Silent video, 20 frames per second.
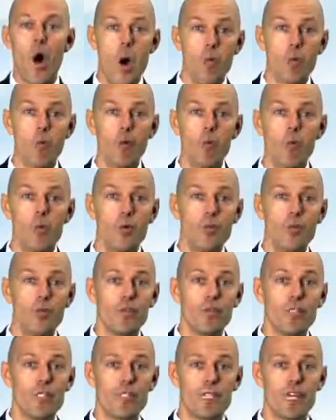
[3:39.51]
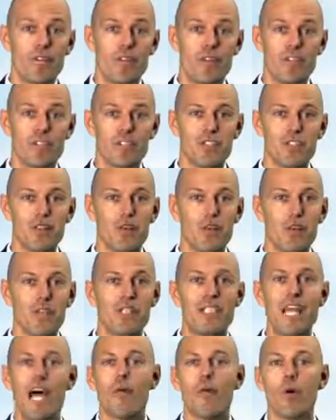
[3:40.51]
upward move direction or
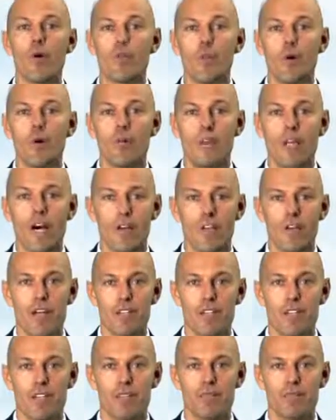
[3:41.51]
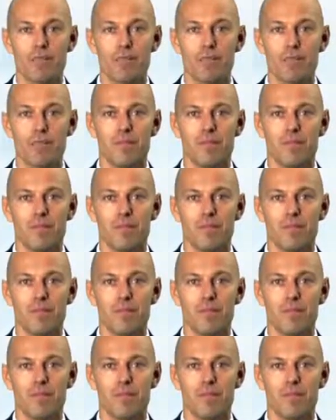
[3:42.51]
a downward move direction.